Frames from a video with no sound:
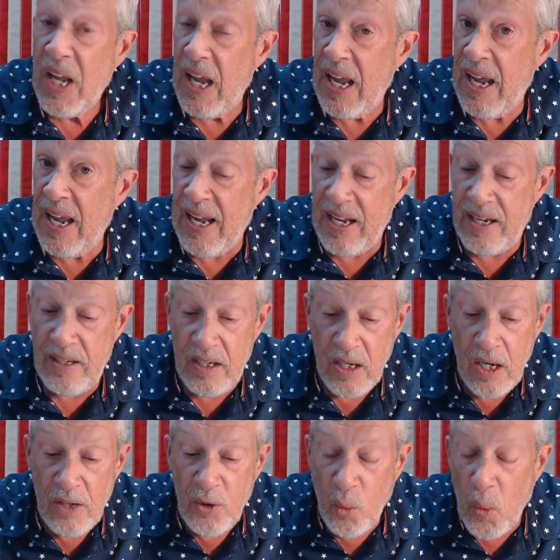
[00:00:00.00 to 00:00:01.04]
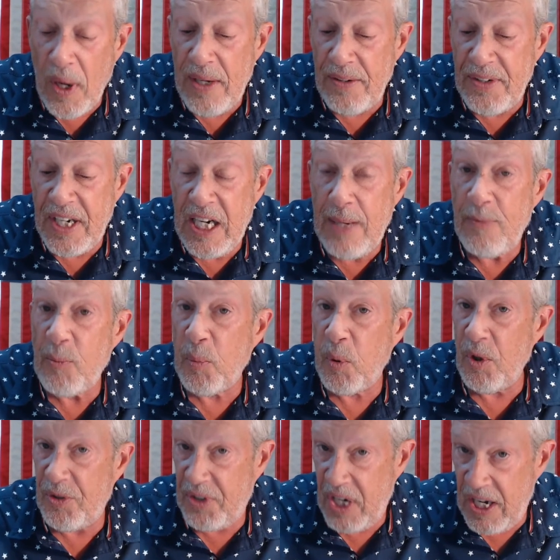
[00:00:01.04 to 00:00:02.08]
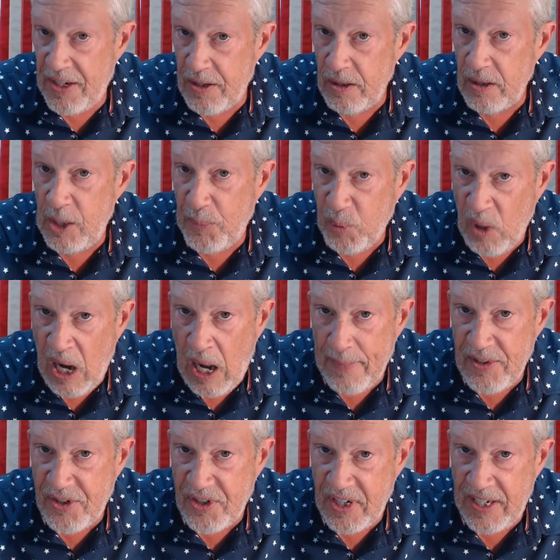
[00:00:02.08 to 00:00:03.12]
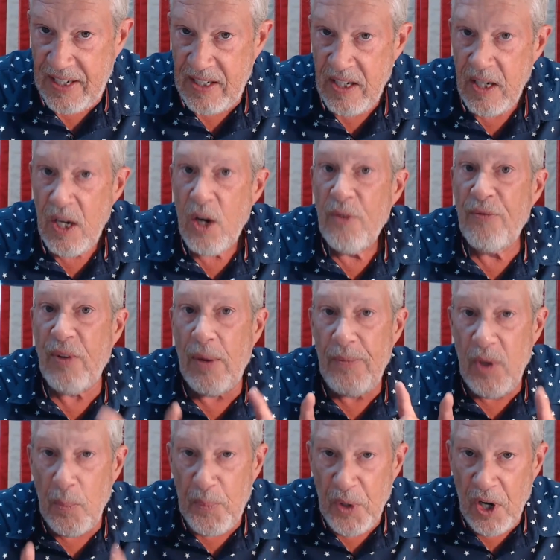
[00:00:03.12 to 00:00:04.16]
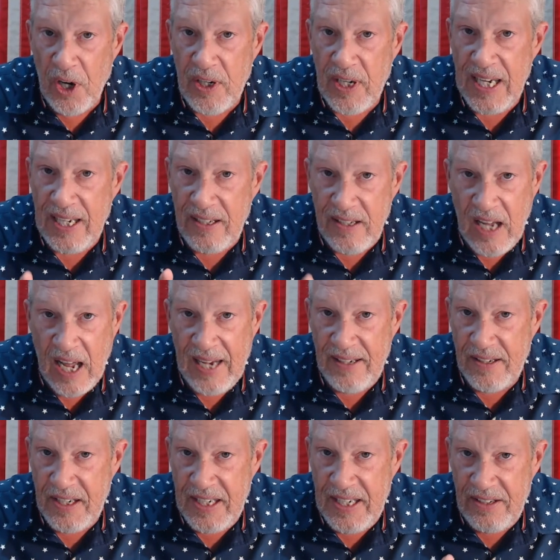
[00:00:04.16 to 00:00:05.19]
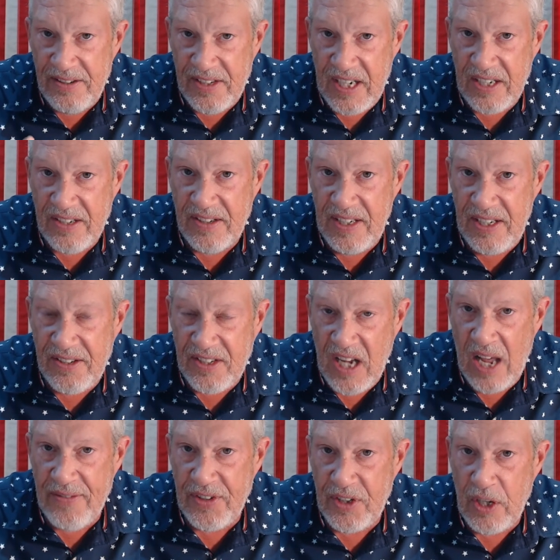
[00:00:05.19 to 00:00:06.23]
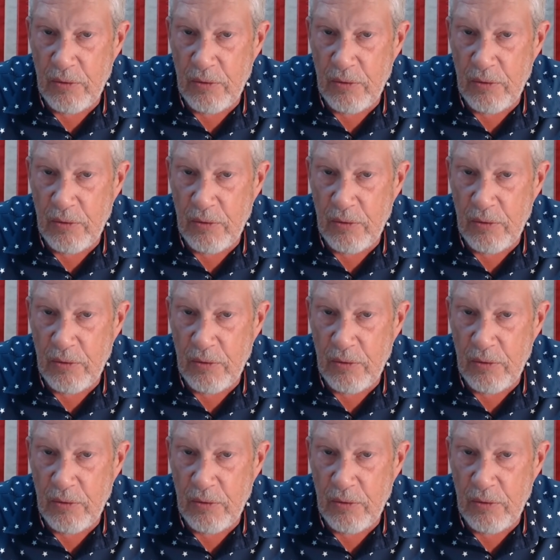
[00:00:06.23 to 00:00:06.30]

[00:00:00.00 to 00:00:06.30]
And the one deemed particularly promising from the book in 1967,